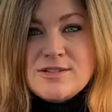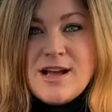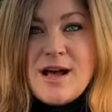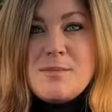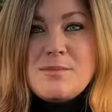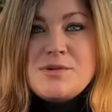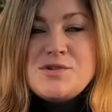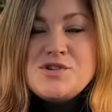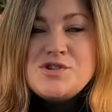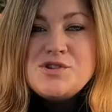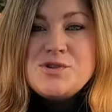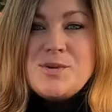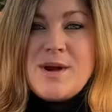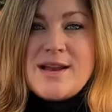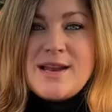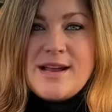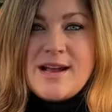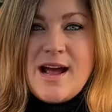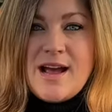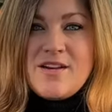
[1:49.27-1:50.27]
up to
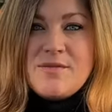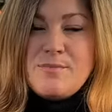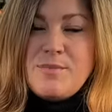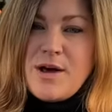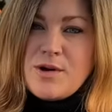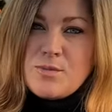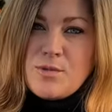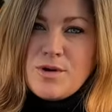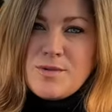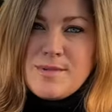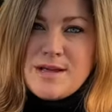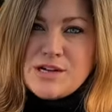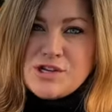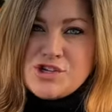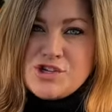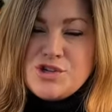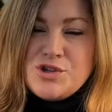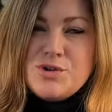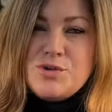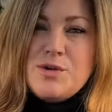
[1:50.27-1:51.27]
any kind of budworm
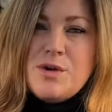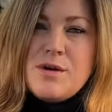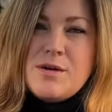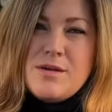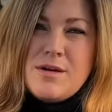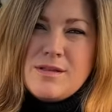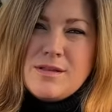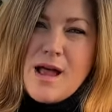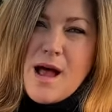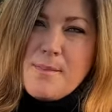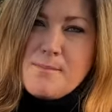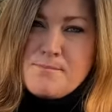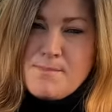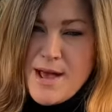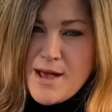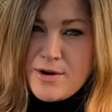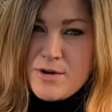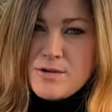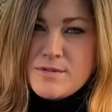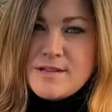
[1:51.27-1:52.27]
issue a lot
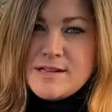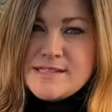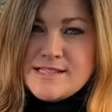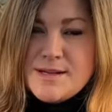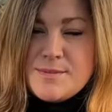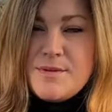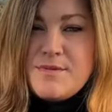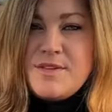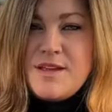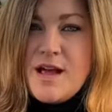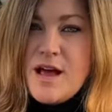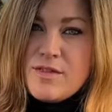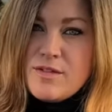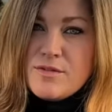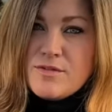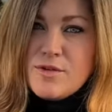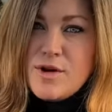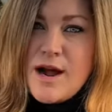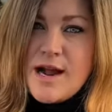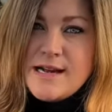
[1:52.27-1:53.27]
better than some of the other
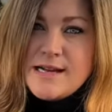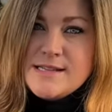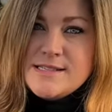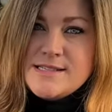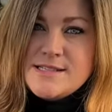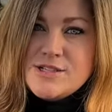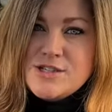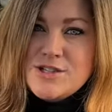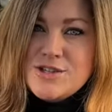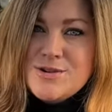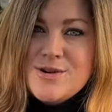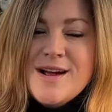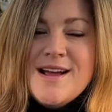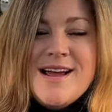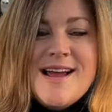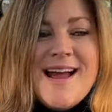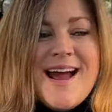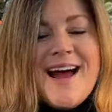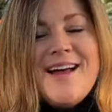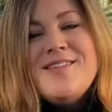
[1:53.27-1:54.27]
varieties do,
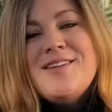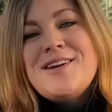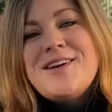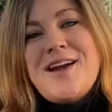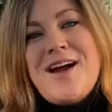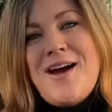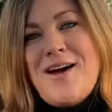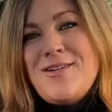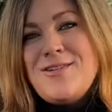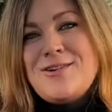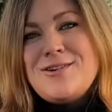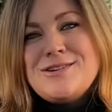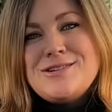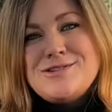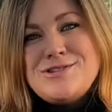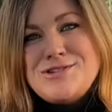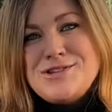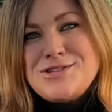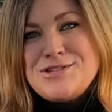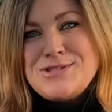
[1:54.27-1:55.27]
and the color is
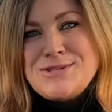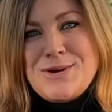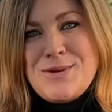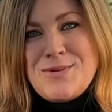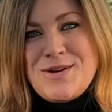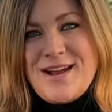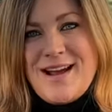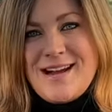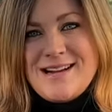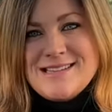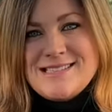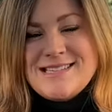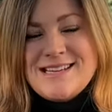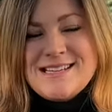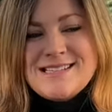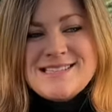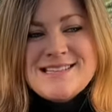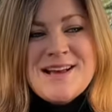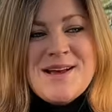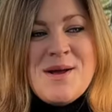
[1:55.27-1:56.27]
just so nice.
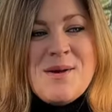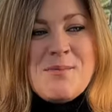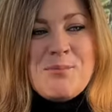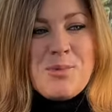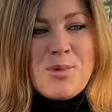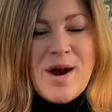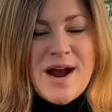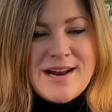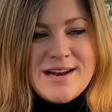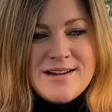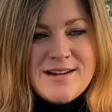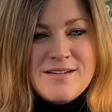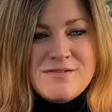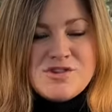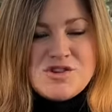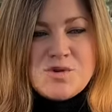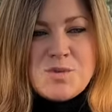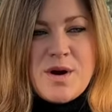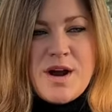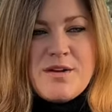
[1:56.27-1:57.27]
It's bright enough
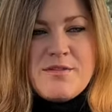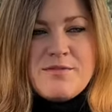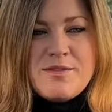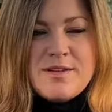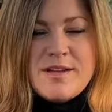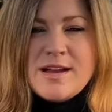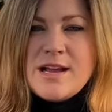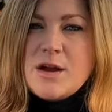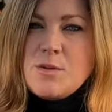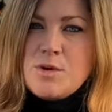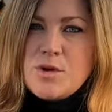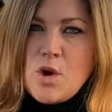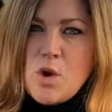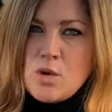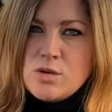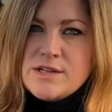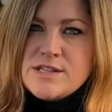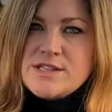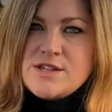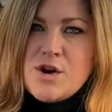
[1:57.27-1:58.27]
to where I feel like it would
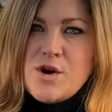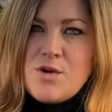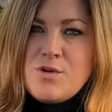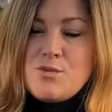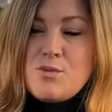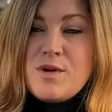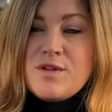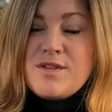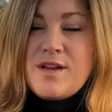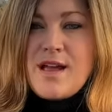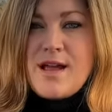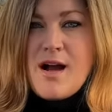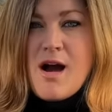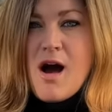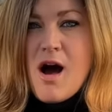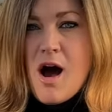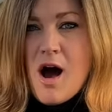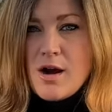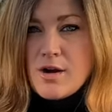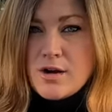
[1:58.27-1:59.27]
hold its own with a
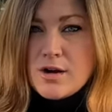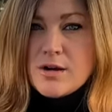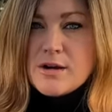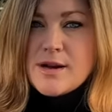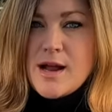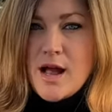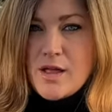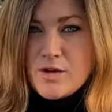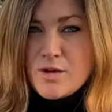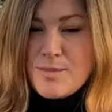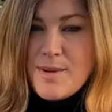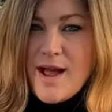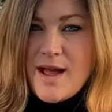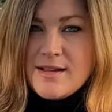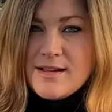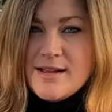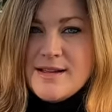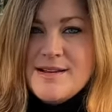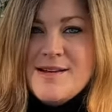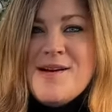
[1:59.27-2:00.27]
hotter color
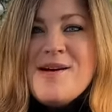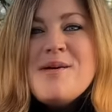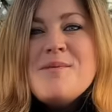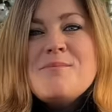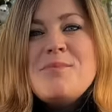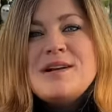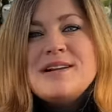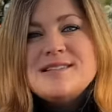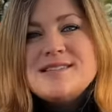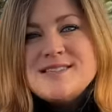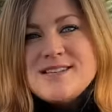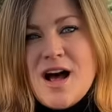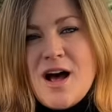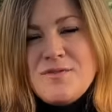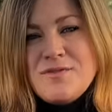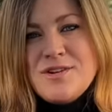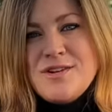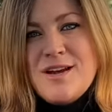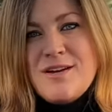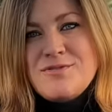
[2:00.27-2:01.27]
palette, but it's
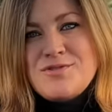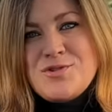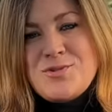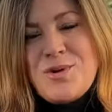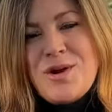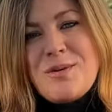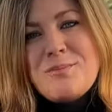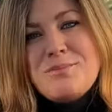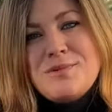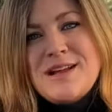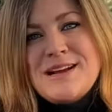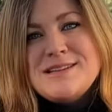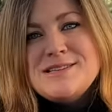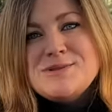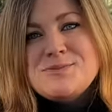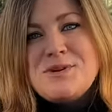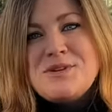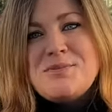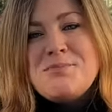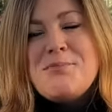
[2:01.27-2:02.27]
soft enough to where it
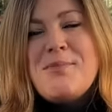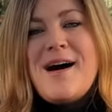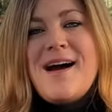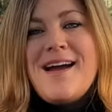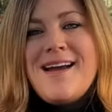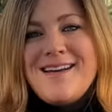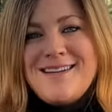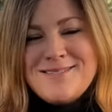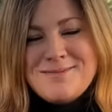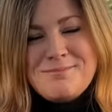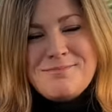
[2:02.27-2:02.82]
blends with my